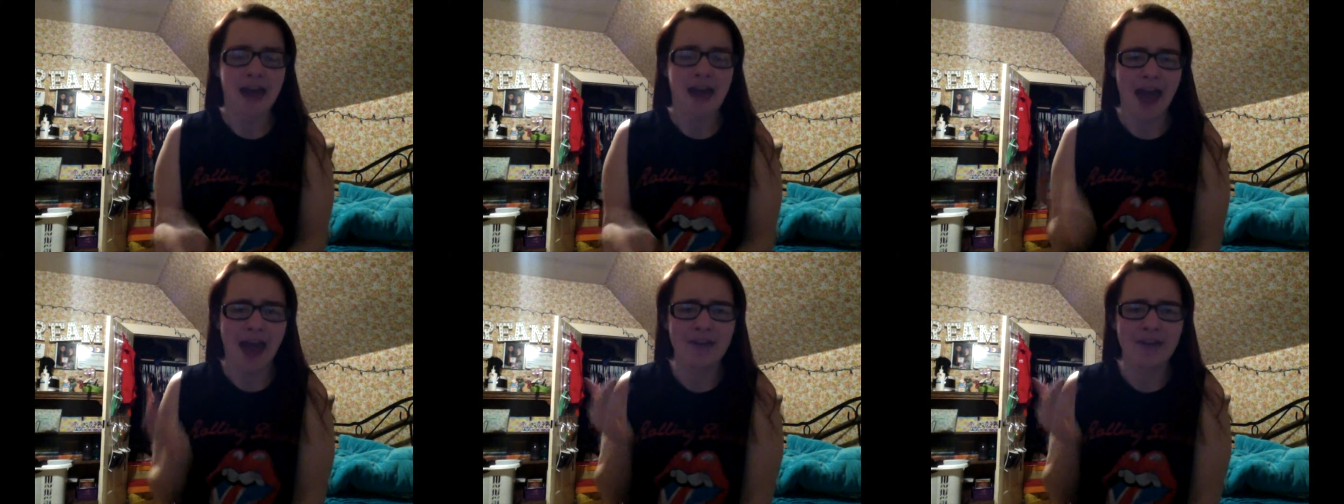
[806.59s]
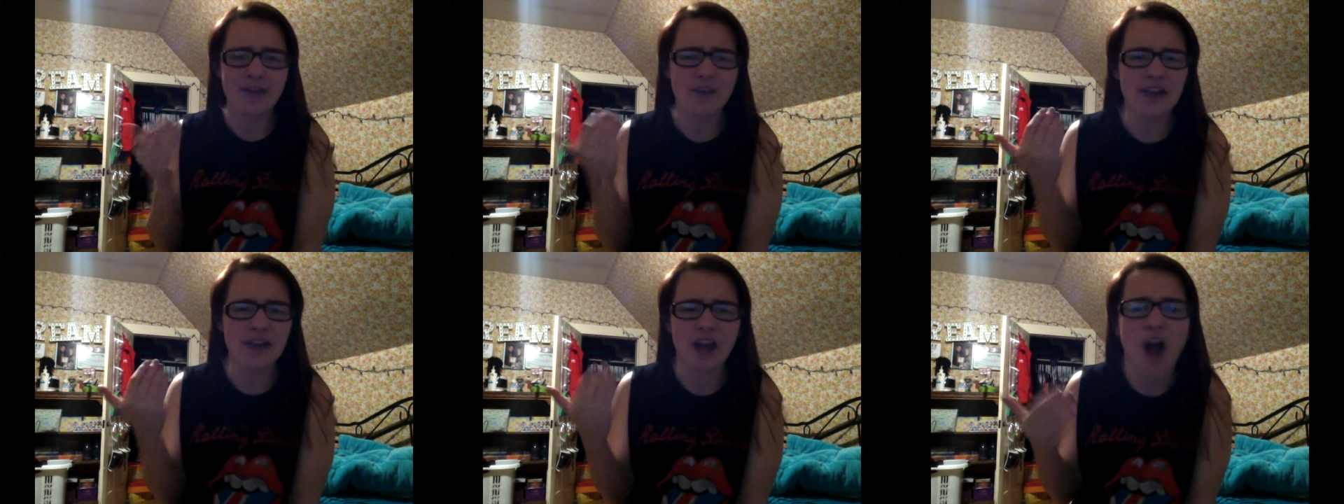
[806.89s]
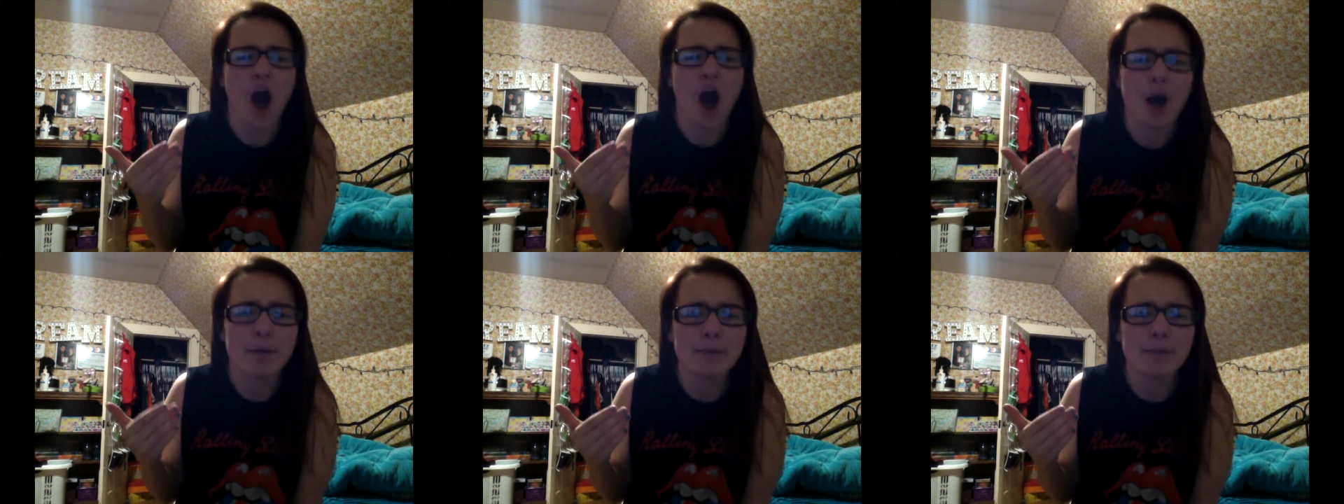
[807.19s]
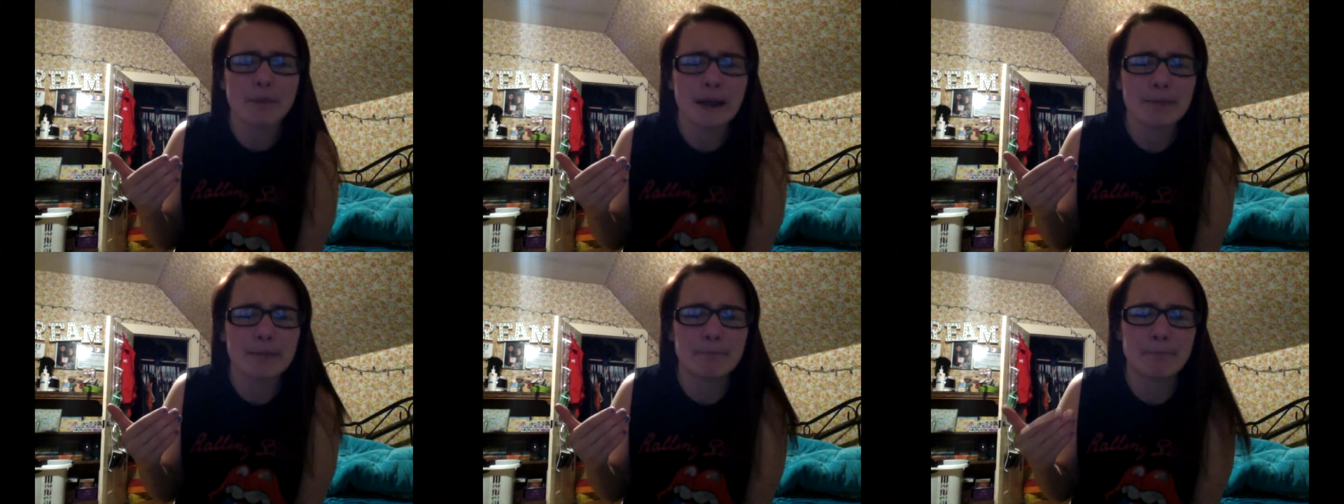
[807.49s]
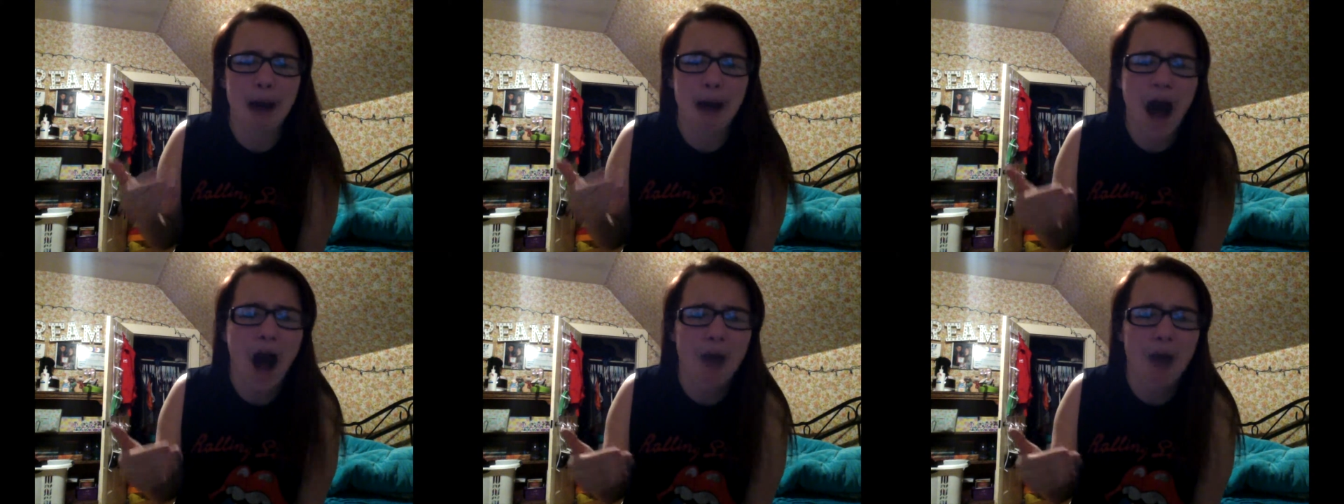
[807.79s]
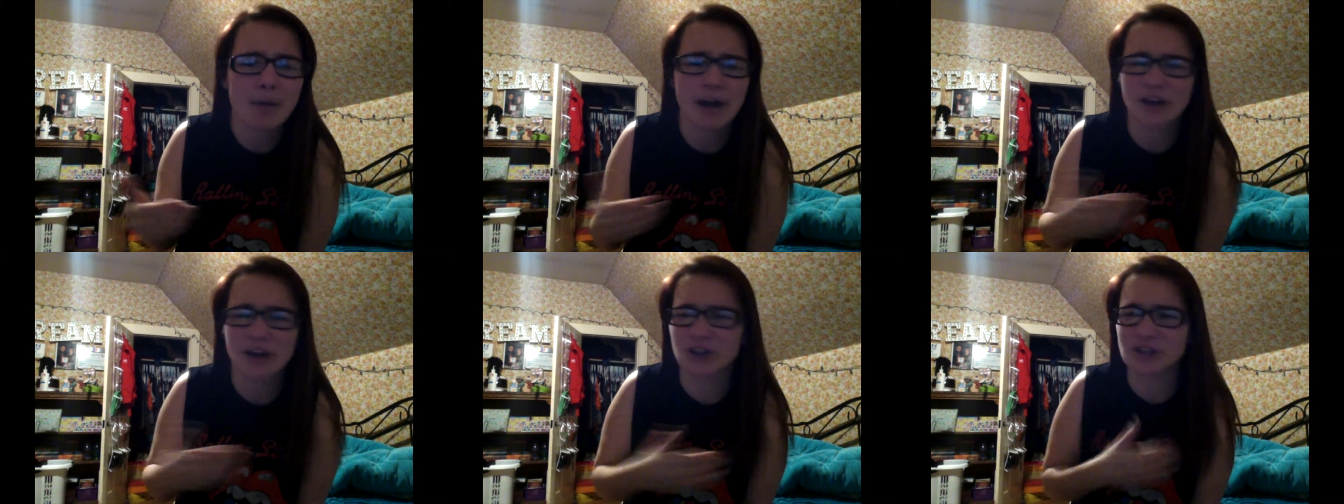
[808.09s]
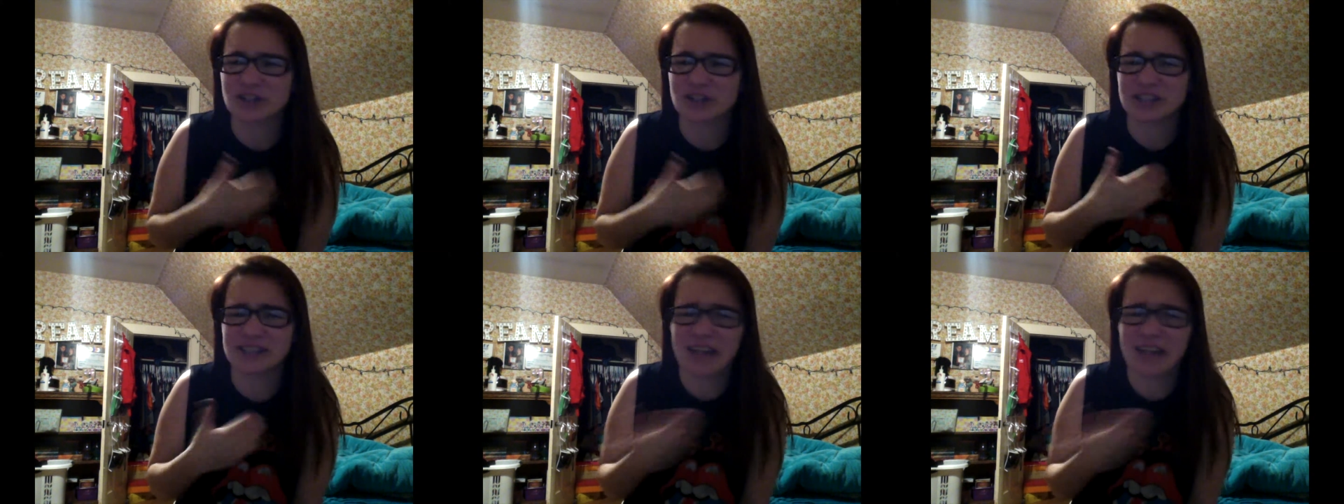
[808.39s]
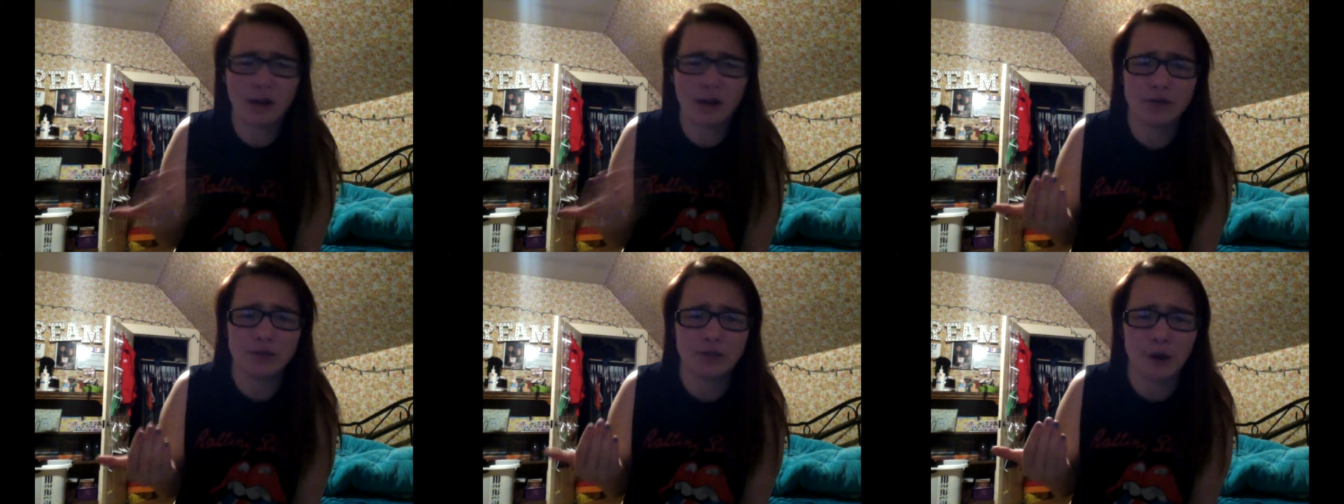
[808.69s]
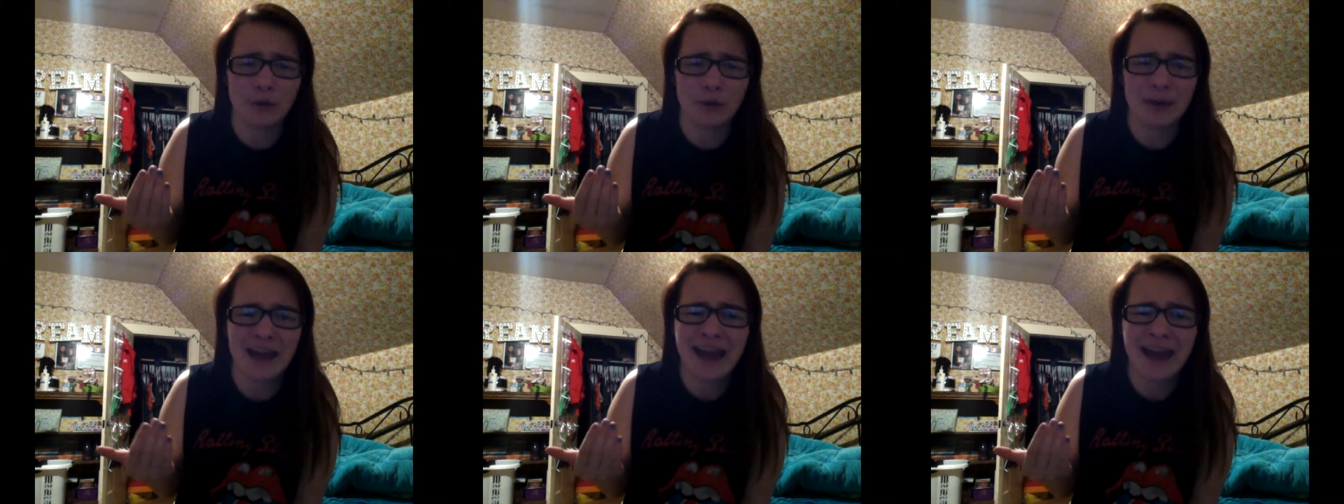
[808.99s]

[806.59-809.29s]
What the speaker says: And then they called my mom on her cell phone